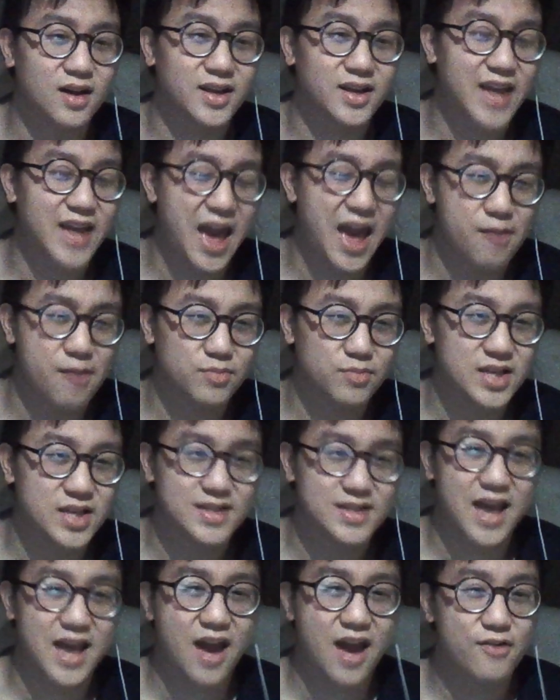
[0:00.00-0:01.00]
unkempt,
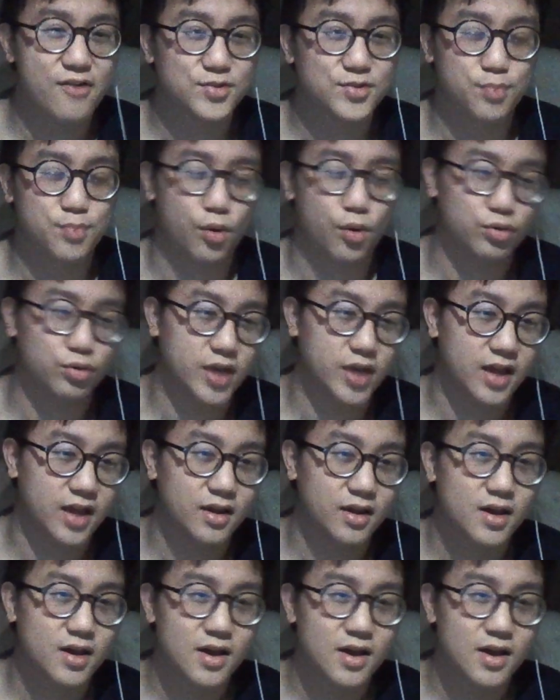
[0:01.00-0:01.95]
his hair is balding.